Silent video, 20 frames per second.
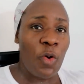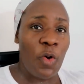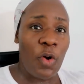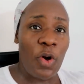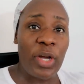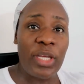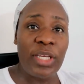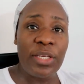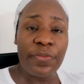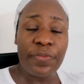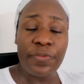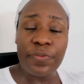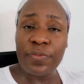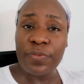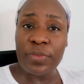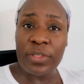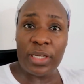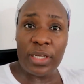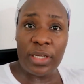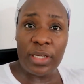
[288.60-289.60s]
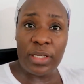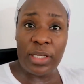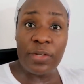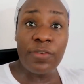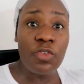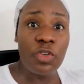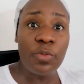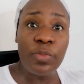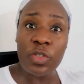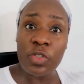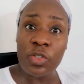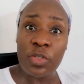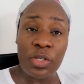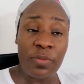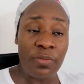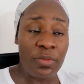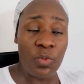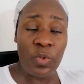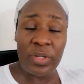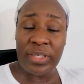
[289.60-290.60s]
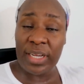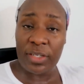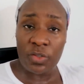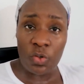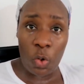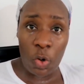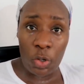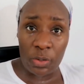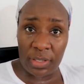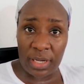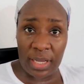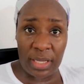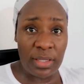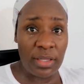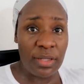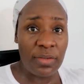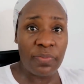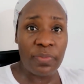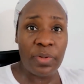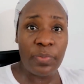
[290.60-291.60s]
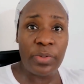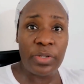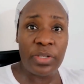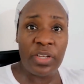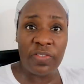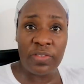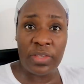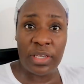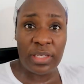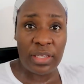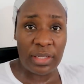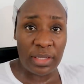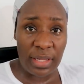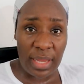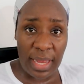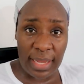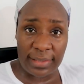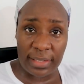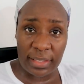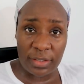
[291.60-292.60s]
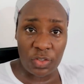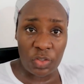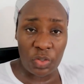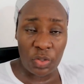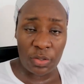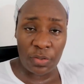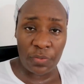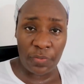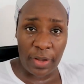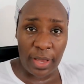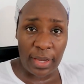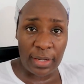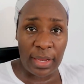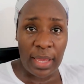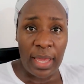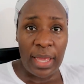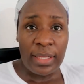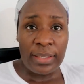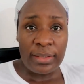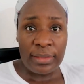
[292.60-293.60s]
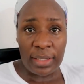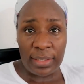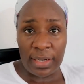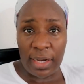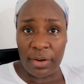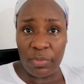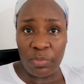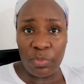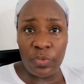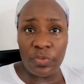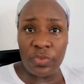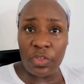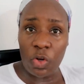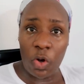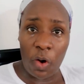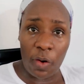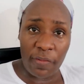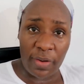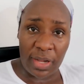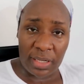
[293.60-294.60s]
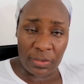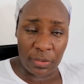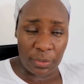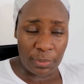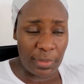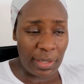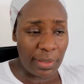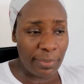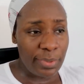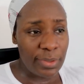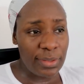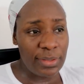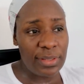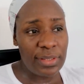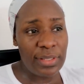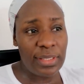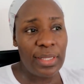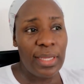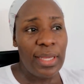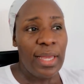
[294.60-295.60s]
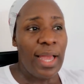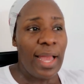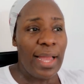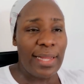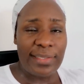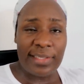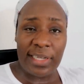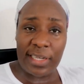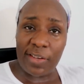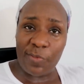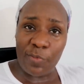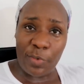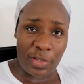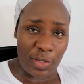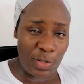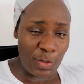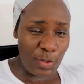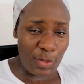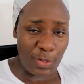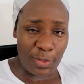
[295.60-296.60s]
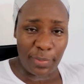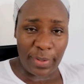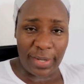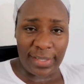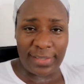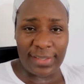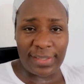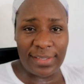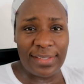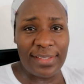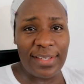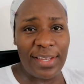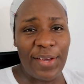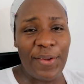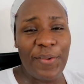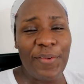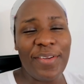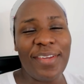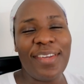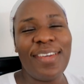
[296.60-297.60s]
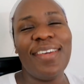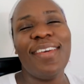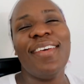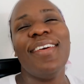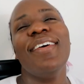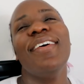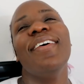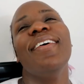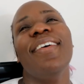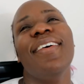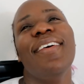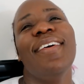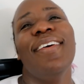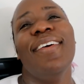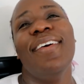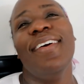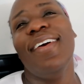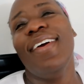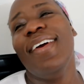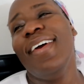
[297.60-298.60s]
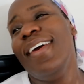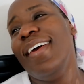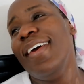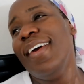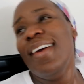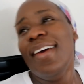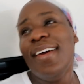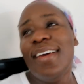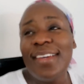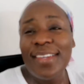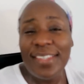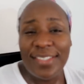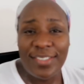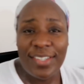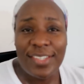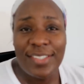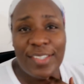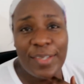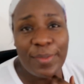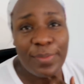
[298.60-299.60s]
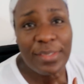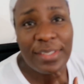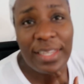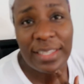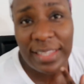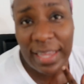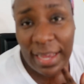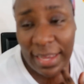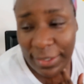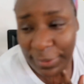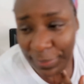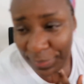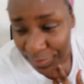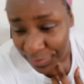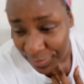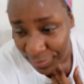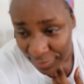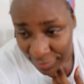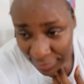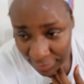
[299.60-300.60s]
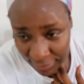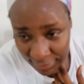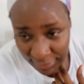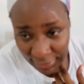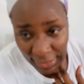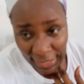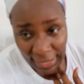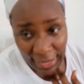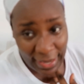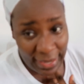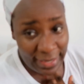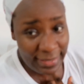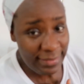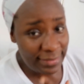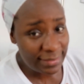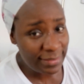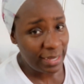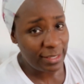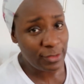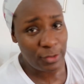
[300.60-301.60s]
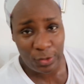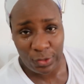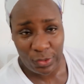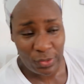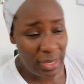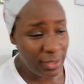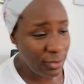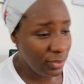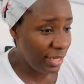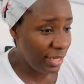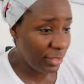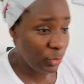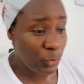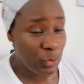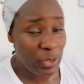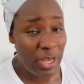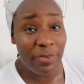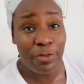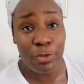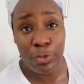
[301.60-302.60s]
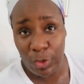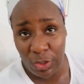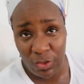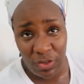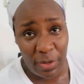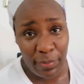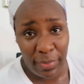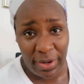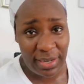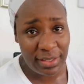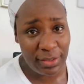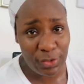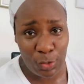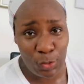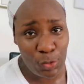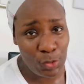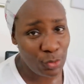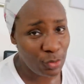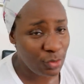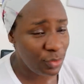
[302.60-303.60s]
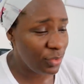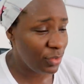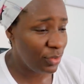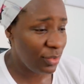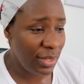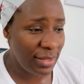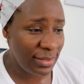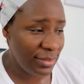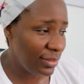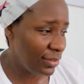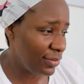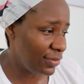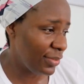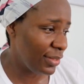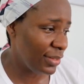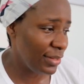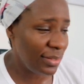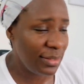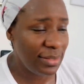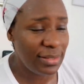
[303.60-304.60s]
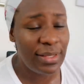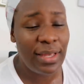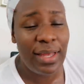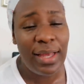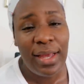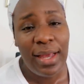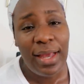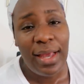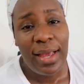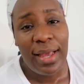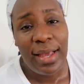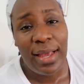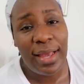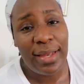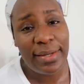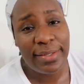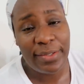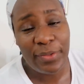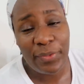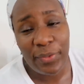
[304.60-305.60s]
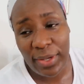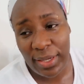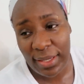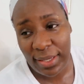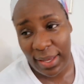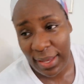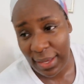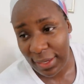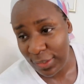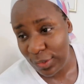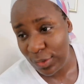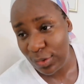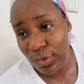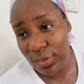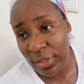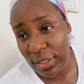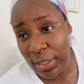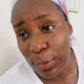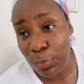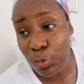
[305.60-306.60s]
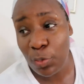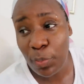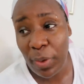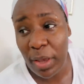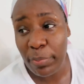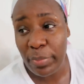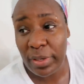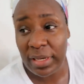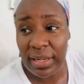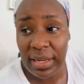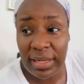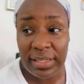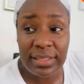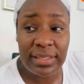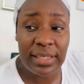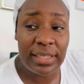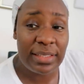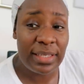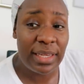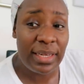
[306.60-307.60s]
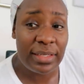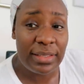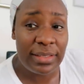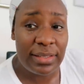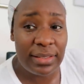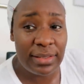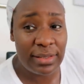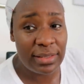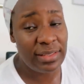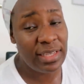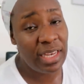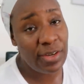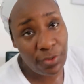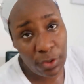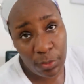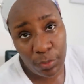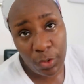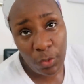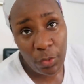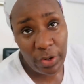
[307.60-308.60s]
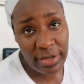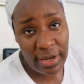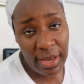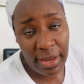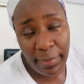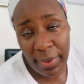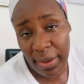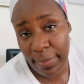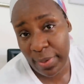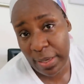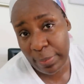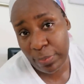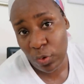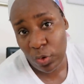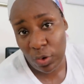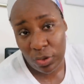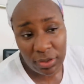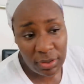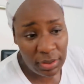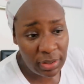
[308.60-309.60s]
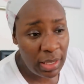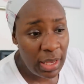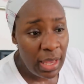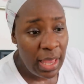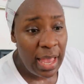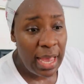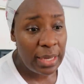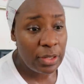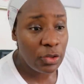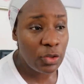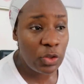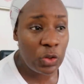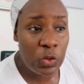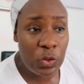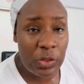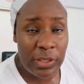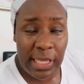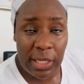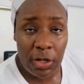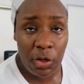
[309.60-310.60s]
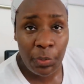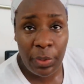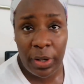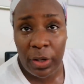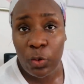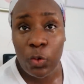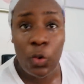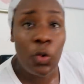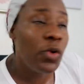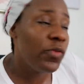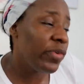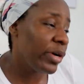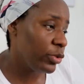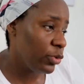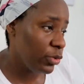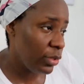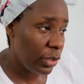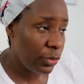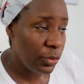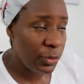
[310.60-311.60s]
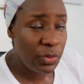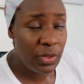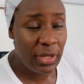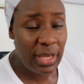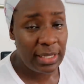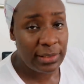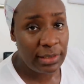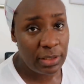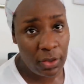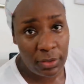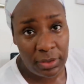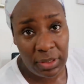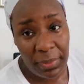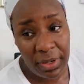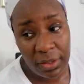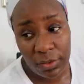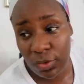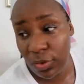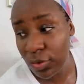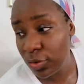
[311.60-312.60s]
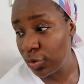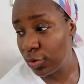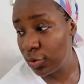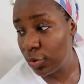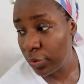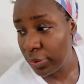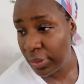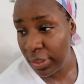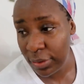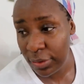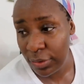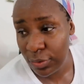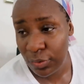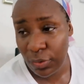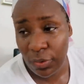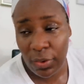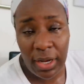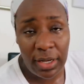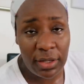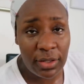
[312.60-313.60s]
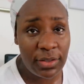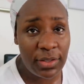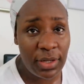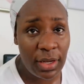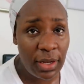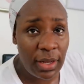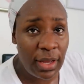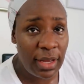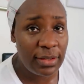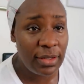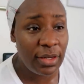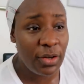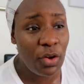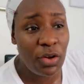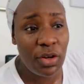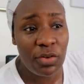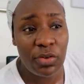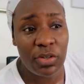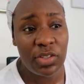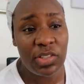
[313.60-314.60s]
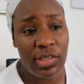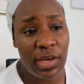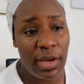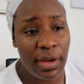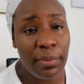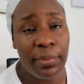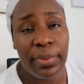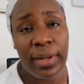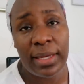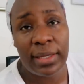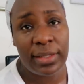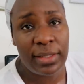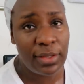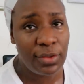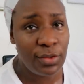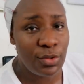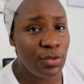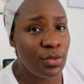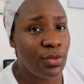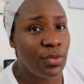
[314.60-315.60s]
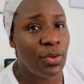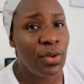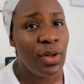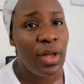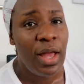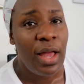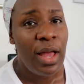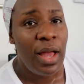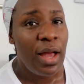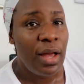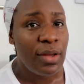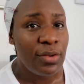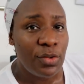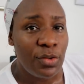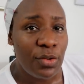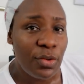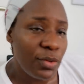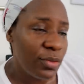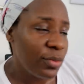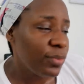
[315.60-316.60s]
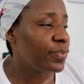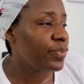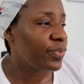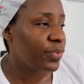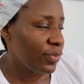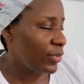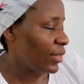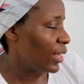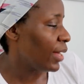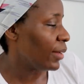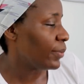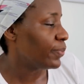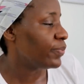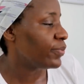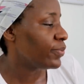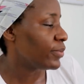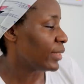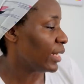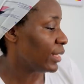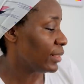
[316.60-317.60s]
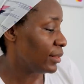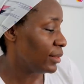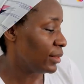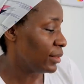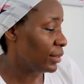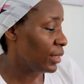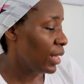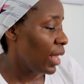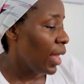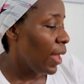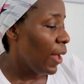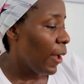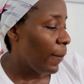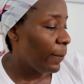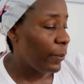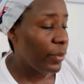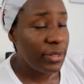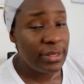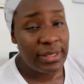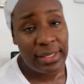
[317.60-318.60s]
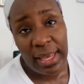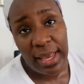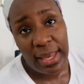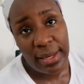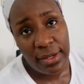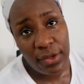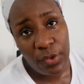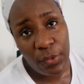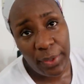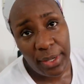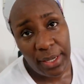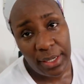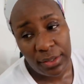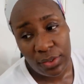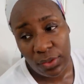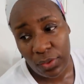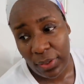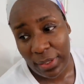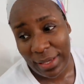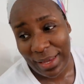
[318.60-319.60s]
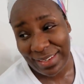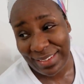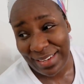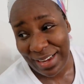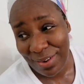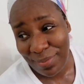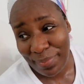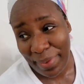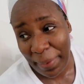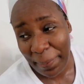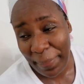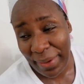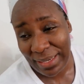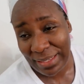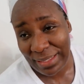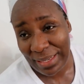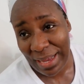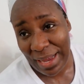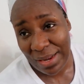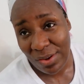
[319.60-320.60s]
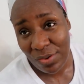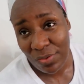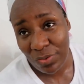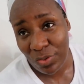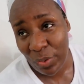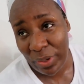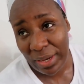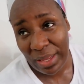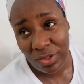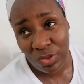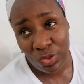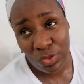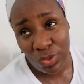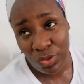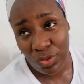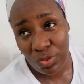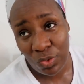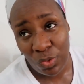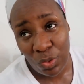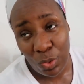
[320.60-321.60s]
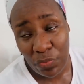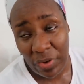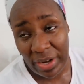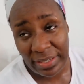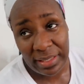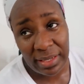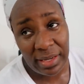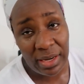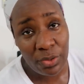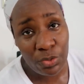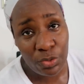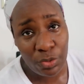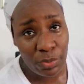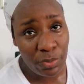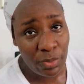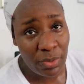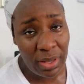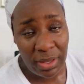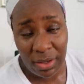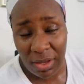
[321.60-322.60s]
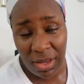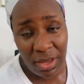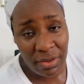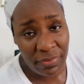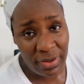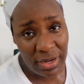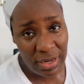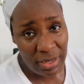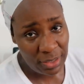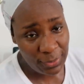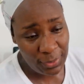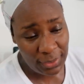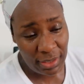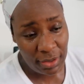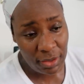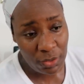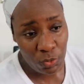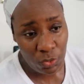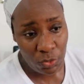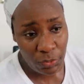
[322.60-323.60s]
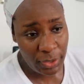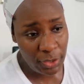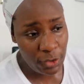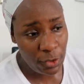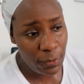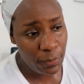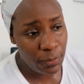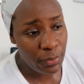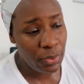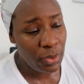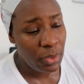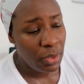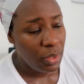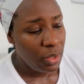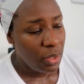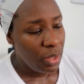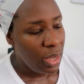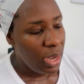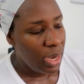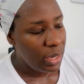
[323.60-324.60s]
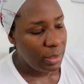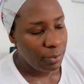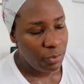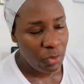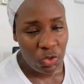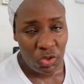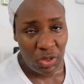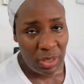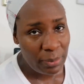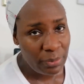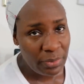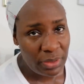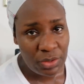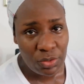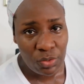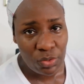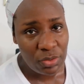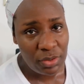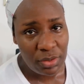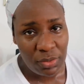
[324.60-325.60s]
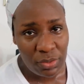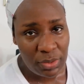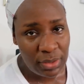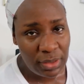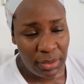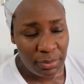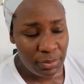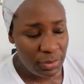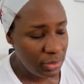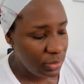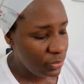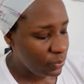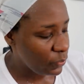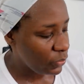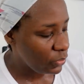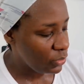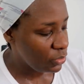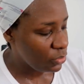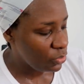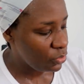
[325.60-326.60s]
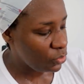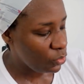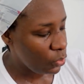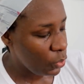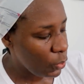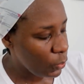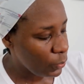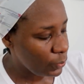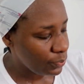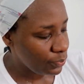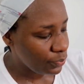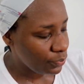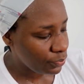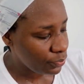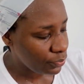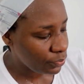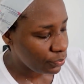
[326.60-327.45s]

or if the weather is hot, like if maybe they've taken light and it's just fan, then I remove the covers from their body. I check if mosquito is biting them. It's just something that I don't know, like to do. I even do it for marriage too, so it's not as if anything. Anyway, yeah, so they came to my bed last night, and it's easier for me when they're in my bed because I don't need to stand up and go over to their room to go check on them. I'll just turn and, you know, and check, and then all of us share a blanket, so, you know, yeah, that's it. But anyway, so yeah, they're on my bed now. I don't even know that I should just go. If I enter that room, Ava especially will wake up, and I'm not sure I'm ready to deal with them this morning. So